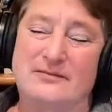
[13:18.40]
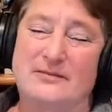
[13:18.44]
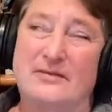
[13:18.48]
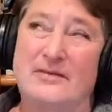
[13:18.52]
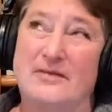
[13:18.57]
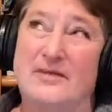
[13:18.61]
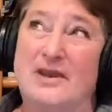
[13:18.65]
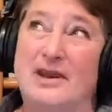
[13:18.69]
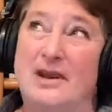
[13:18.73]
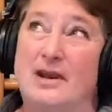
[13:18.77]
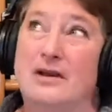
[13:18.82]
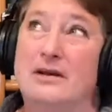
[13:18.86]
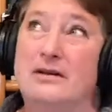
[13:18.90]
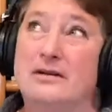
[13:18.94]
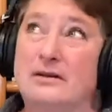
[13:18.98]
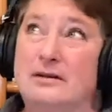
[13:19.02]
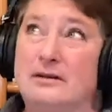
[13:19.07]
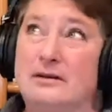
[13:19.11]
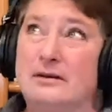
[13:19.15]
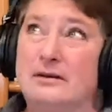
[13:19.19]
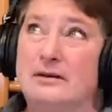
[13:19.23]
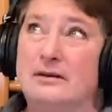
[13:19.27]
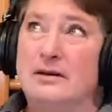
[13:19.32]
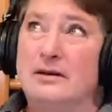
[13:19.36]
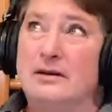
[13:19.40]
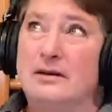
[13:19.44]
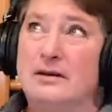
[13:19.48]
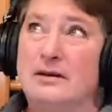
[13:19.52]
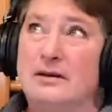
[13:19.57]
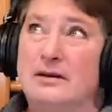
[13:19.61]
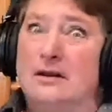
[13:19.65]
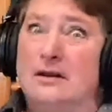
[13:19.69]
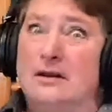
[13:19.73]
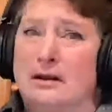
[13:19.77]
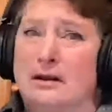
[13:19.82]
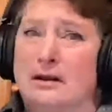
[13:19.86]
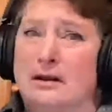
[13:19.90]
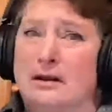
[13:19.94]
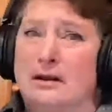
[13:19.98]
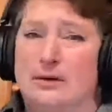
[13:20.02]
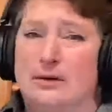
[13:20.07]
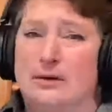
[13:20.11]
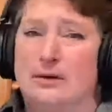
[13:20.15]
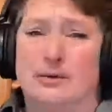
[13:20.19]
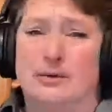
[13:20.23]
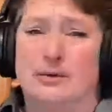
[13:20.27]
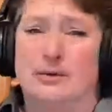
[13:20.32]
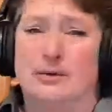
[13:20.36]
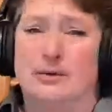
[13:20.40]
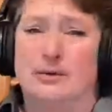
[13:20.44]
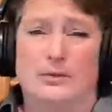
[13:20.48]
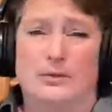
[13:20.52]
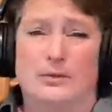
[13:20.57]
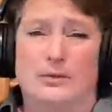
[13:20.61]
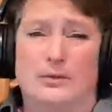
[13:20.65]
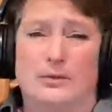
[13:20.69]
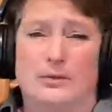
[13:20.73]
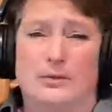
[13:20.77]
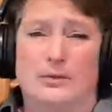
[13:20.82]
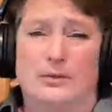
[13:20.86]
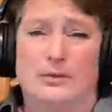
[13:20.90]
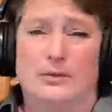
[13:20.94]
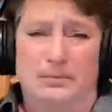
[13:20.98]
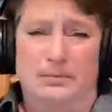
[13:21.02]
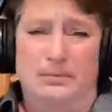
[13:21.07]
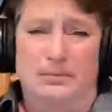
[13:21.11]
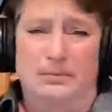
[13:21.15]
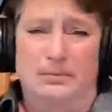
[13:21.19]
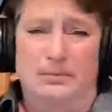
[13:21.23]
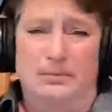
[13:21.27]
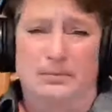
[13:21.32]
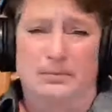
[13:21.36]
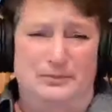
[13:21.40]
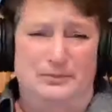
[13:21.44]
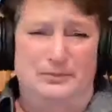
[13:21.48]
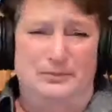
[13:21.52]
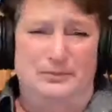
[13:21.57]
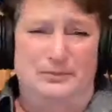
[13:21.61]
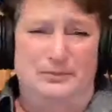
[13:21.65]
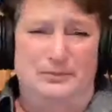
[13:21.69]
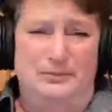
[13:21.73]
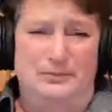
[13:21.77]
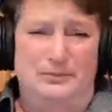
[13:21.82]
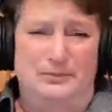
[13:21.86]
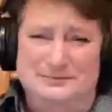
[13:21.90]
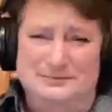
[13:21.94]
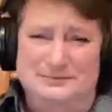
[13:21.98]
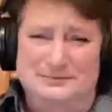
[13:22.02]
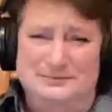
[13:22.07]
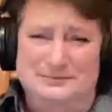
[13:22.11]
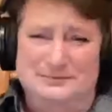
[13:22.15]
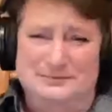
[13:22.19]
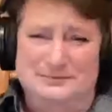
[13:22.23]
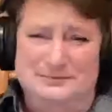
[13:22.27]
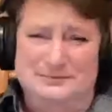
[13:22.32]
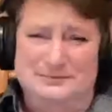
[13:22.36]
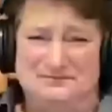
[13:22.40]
No words are spoken by the person on screen.